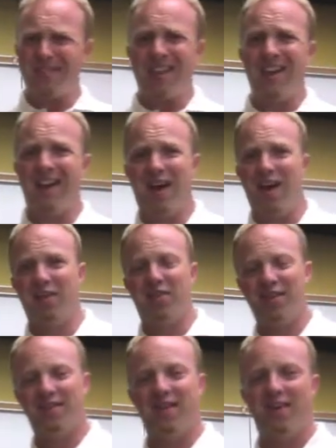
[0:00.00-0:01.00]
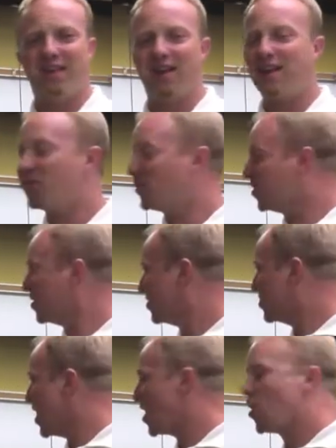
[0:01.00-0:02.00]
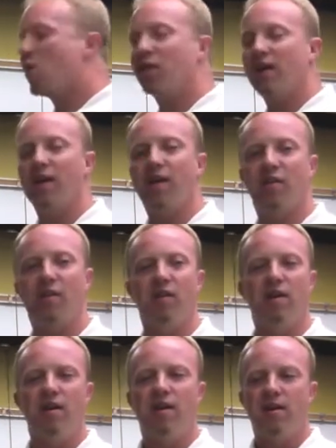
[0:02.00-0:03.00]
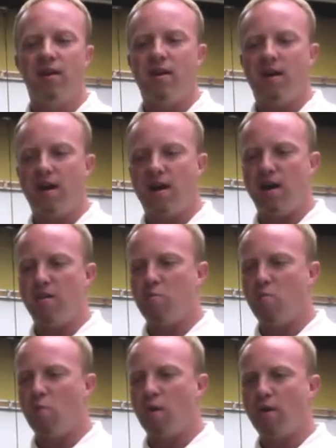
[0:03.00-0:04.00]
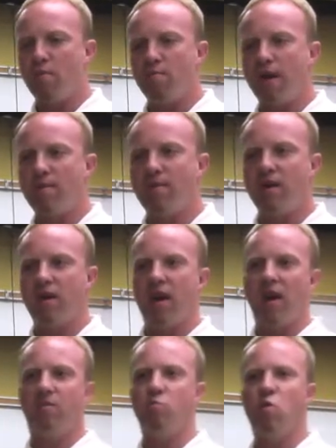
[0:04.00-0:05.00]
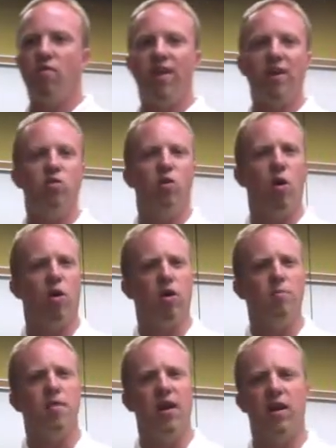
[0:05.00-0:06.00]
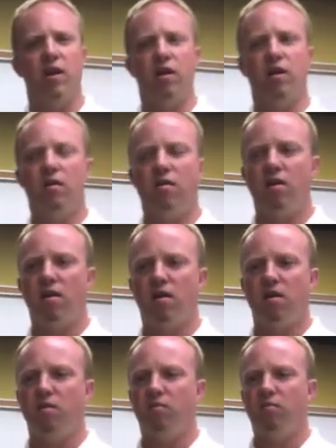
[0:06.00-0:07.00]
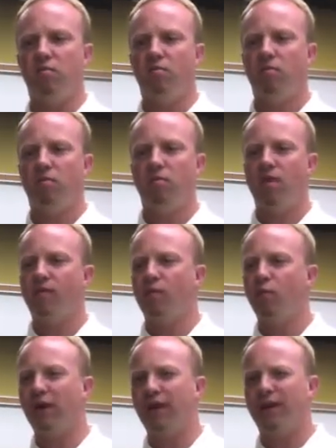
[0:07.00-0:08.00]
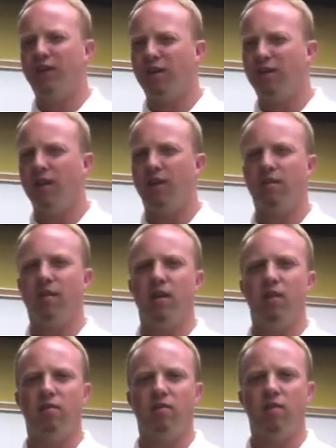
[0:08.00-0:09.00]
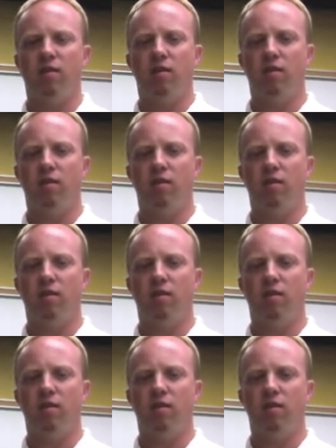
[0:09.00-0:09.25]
And goth is another thing altogether, where maybe it has more of a dark meaning, even religious in a sense.